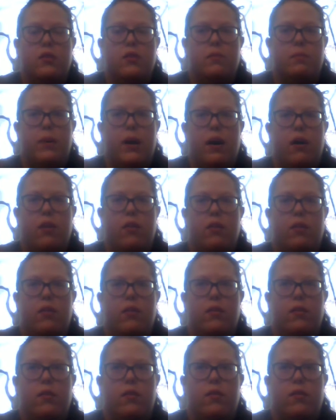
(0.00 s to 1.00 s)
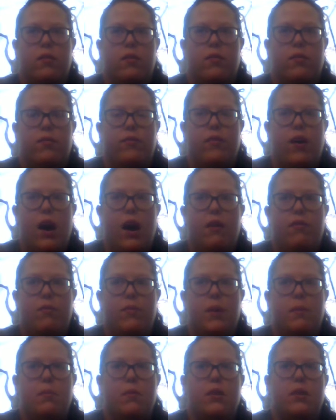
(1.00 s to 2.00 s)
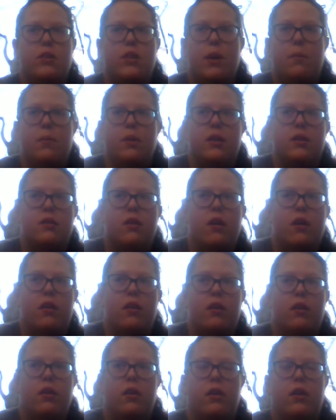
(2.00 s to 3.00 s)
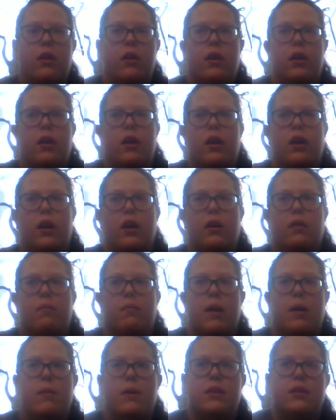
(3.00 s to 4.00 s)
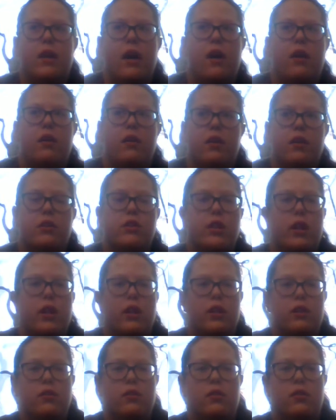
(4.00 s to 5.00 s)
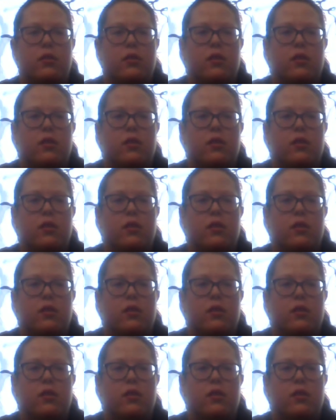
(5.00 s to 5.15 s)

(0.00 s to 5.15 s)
There's about 5 people in Japanese art and maybe 10 in Chinese.